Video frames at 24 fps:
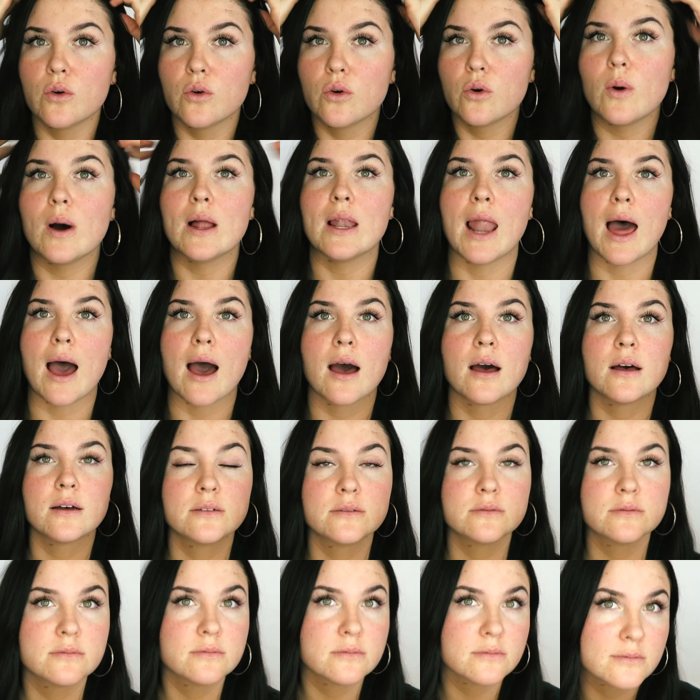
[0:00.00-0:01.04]
Voila!
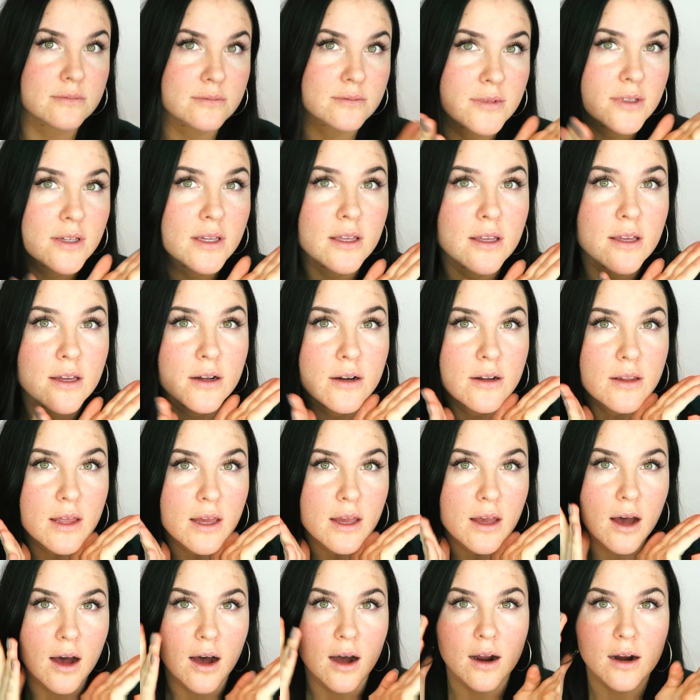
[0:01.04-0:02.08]
Here
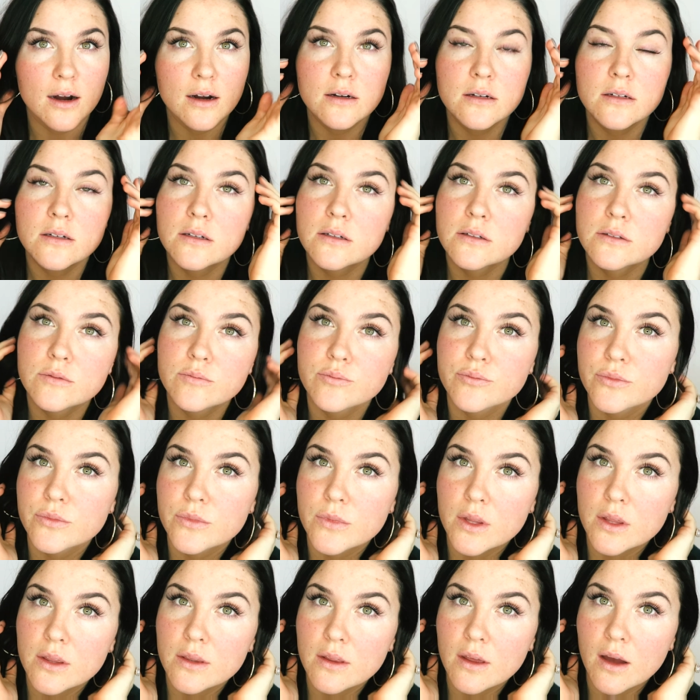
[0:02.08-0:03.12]
they are.
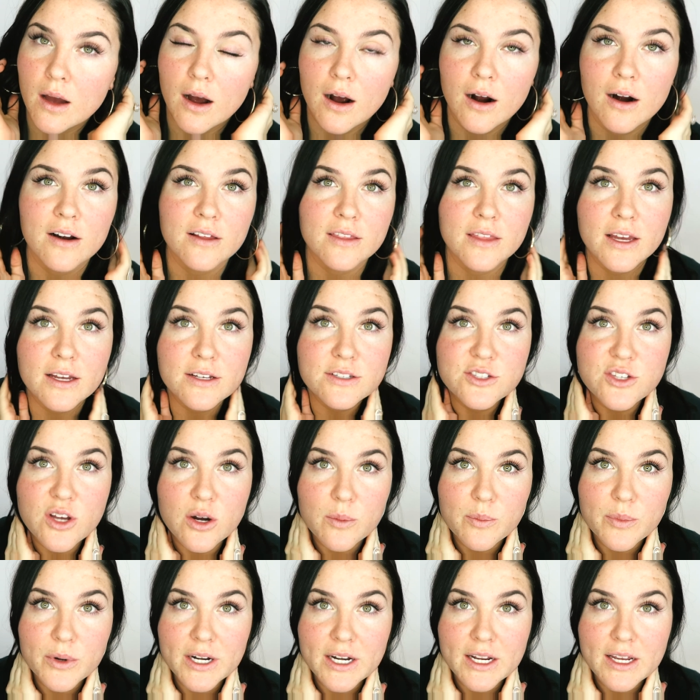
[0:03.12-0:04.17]
Aren't they
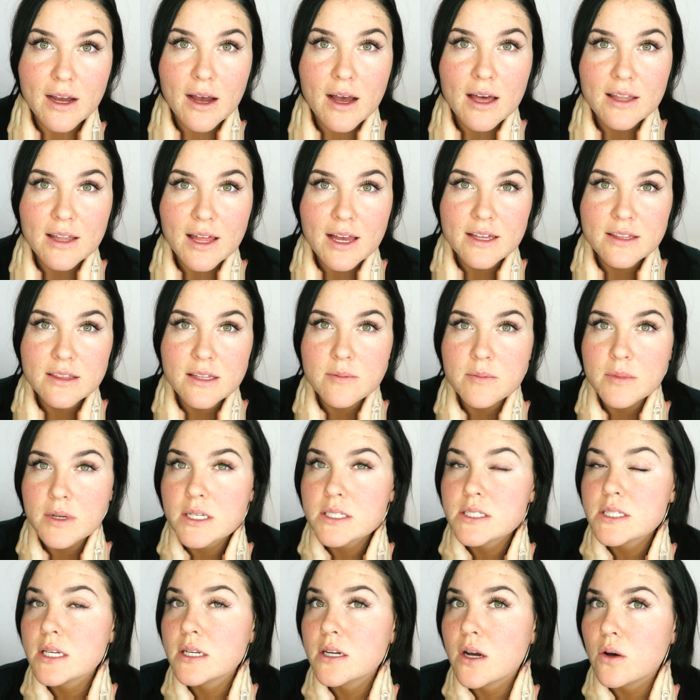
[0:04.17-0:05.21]
so pretty? I like them
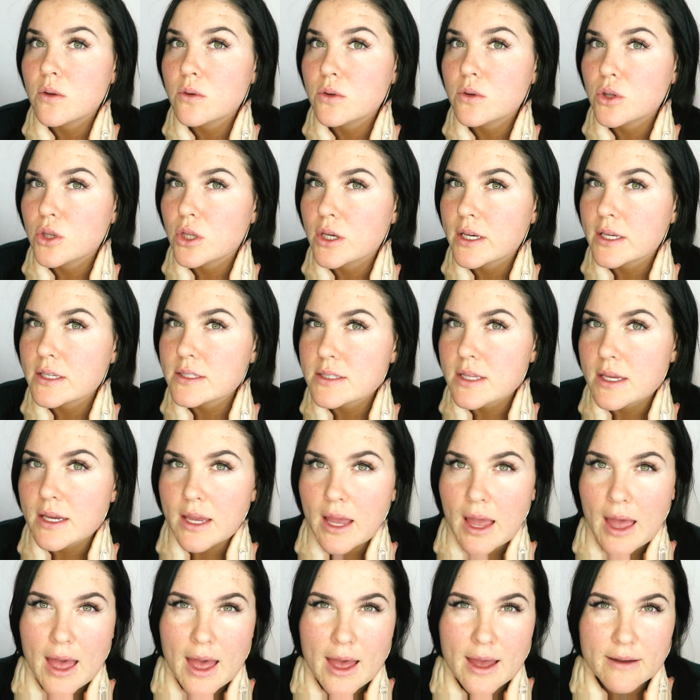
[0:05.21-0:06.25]
because they don't look as like
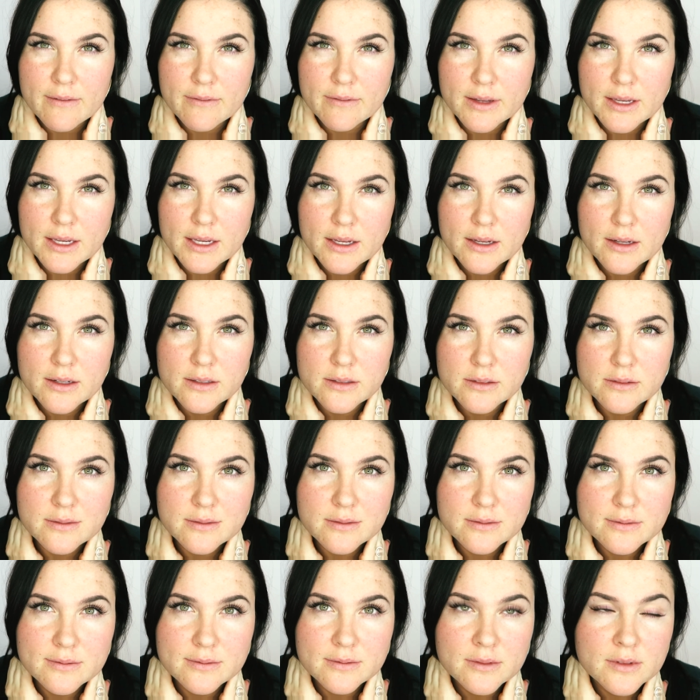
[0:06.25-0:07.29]
heavy.
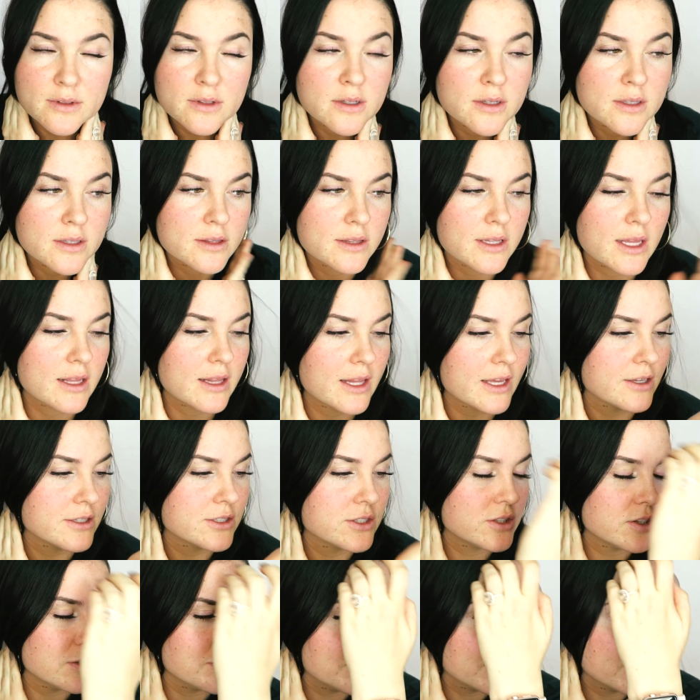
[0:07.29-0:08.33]
They're like
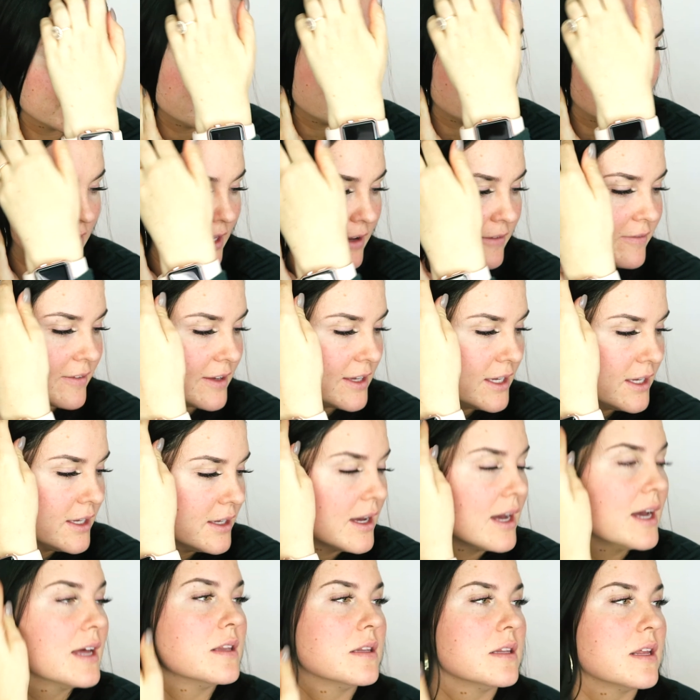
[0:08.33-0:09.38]
super fluffy.
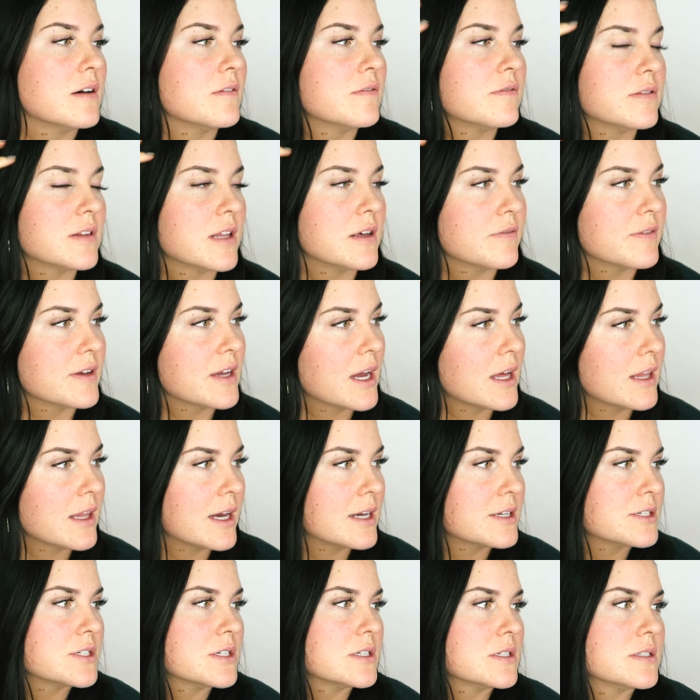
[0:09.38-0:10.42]
I love fluffy
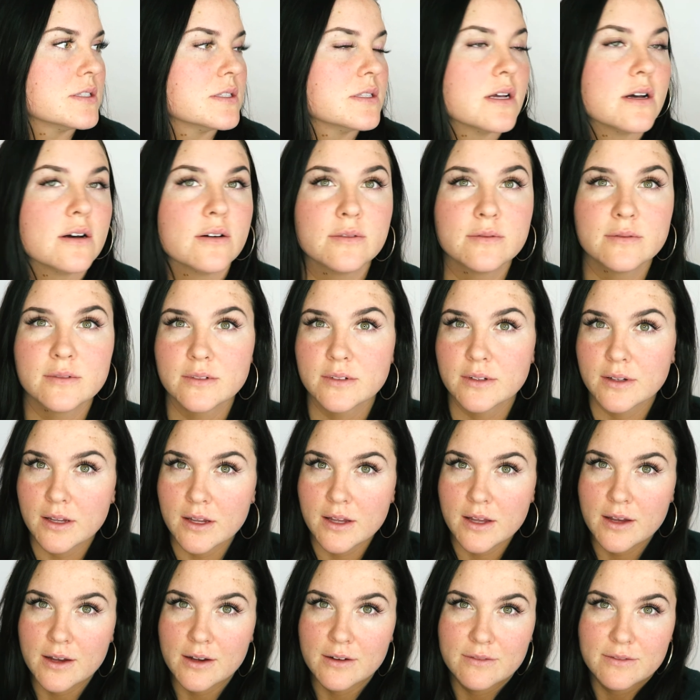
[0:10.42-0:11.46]
eyelashes, so
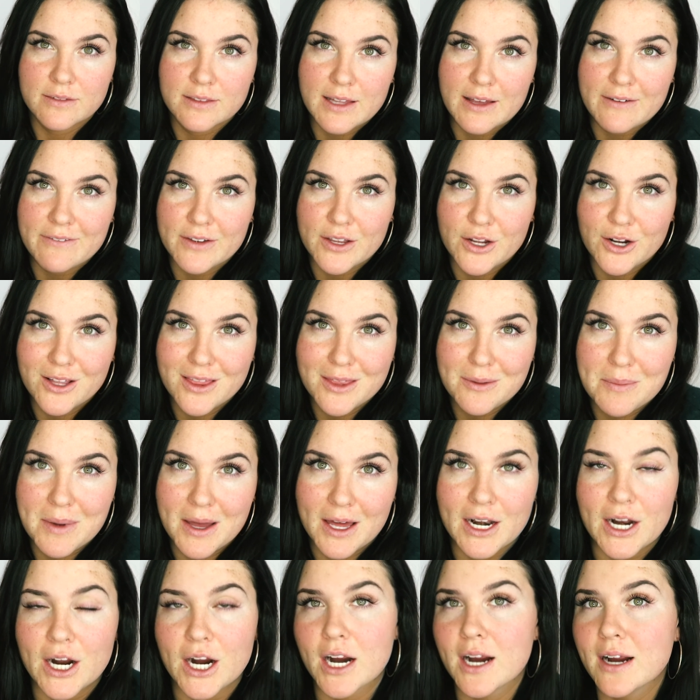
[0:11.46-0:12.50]
fluffier the
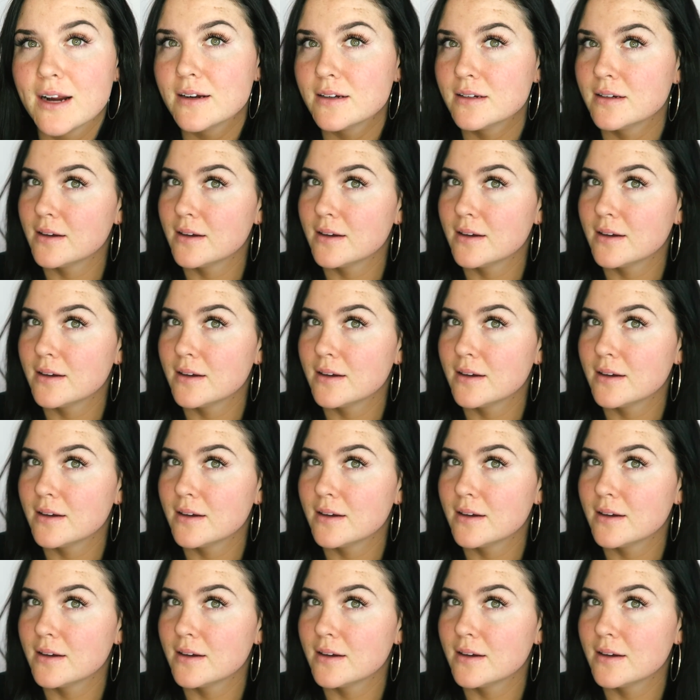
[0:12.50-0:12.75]
better.